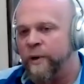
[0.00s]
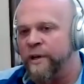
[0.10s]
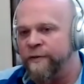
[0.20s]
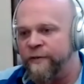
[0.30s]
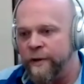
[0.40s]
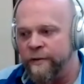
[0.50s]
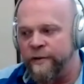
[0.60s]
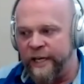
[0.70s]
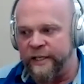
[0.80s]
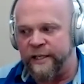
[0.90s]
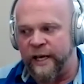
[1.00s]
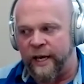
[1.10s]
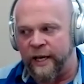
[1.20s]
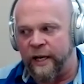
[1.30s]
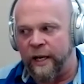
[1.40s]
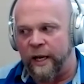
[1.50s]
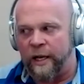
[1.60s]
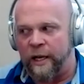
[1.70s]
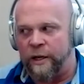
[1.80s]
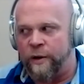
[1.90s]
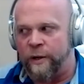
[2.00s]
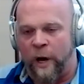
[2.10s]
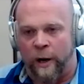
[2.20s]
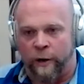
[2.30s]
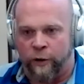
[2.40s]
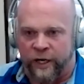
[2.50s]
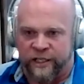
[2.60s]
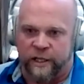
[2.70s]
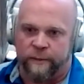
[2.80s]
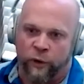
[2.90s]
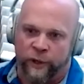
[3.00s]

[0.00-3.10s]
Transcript: It's one of the few things that you can across the